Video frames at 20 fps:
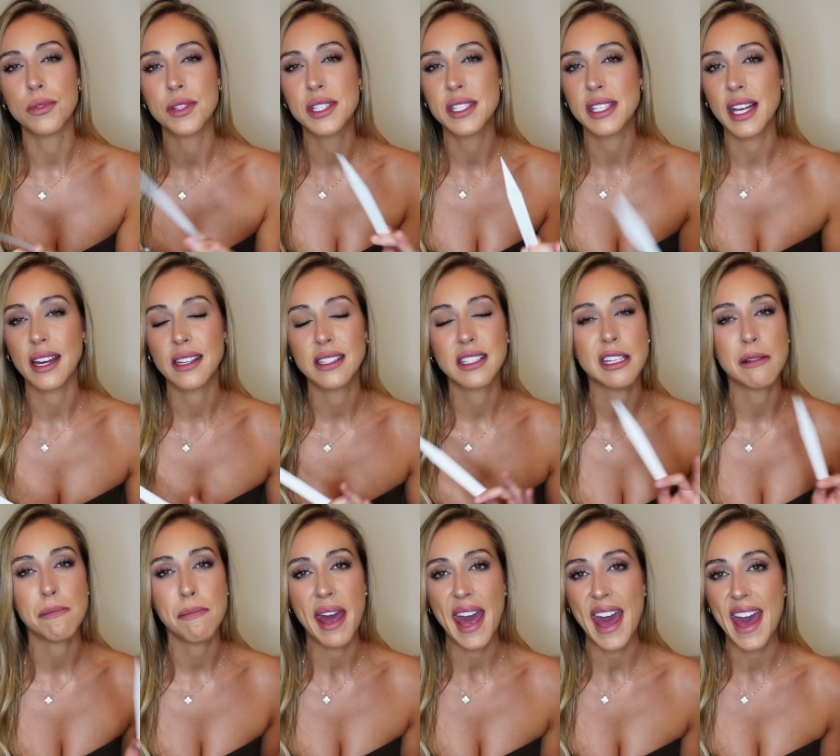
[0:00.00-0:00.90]
sexy
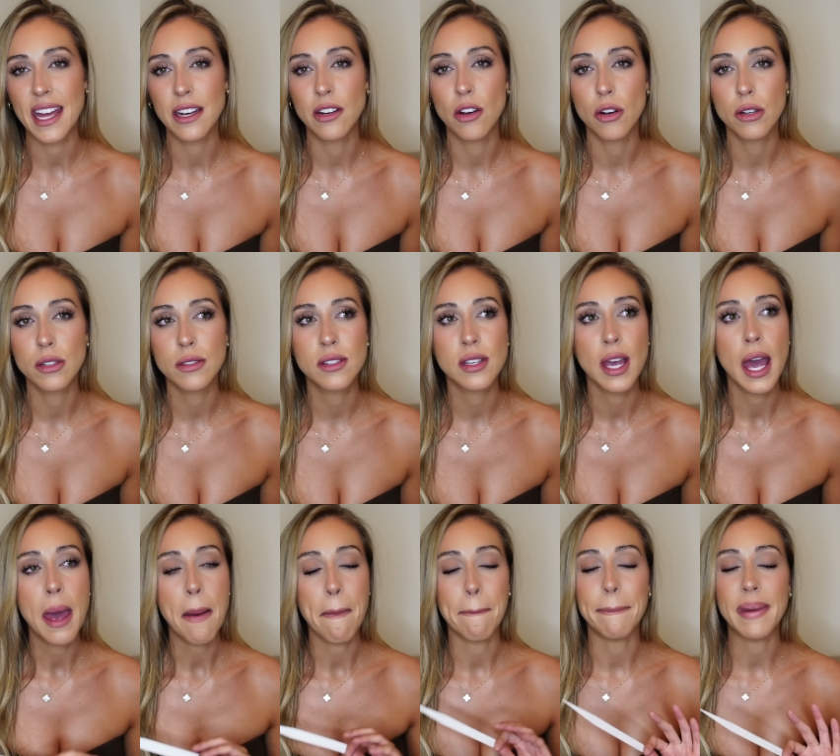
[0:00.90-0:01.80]
pear note
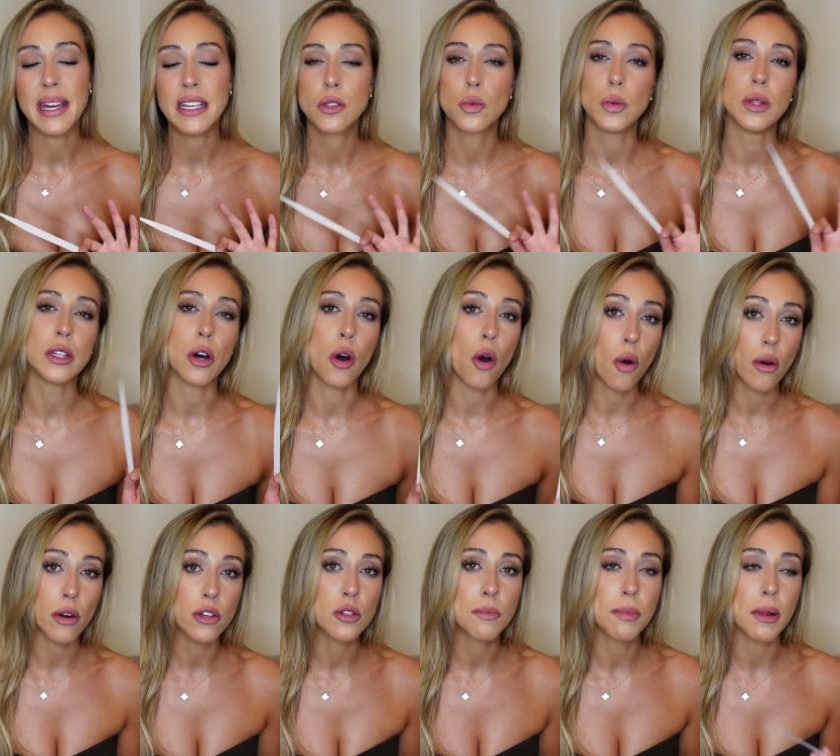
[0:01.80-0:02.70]
mixed with the
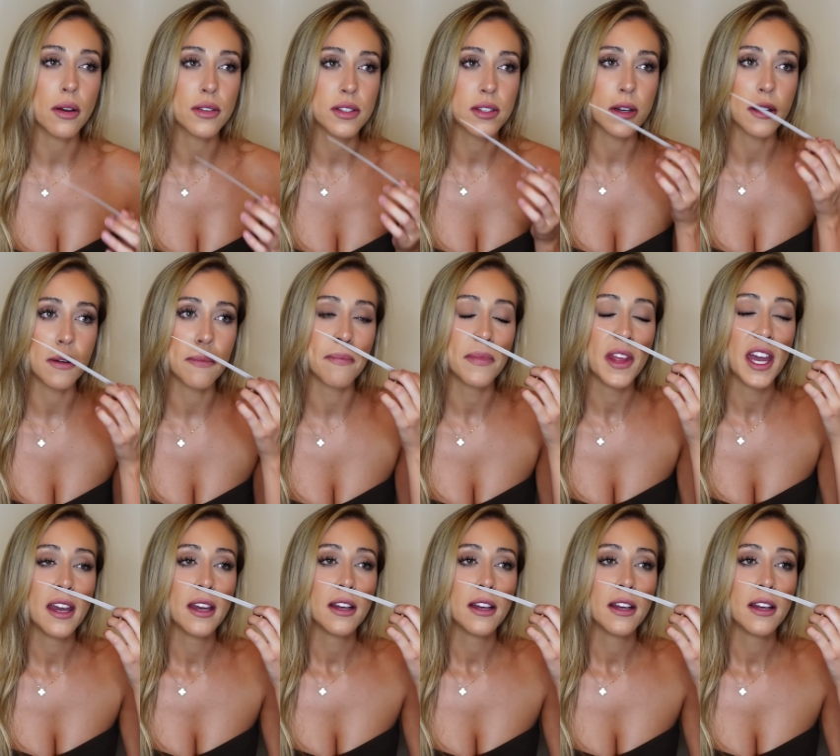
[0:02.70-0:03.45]
orange blossom,